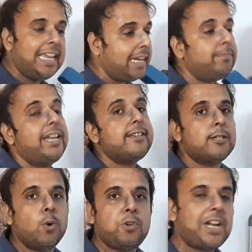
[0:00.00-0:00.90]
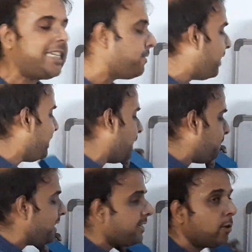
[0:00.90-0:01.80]
If there is no transfer, that
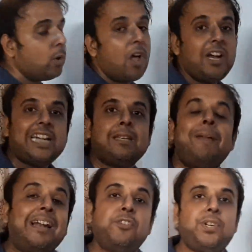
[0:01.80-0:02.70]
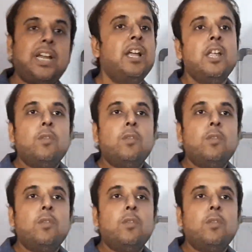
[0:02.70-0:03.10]
means no longer the bacteria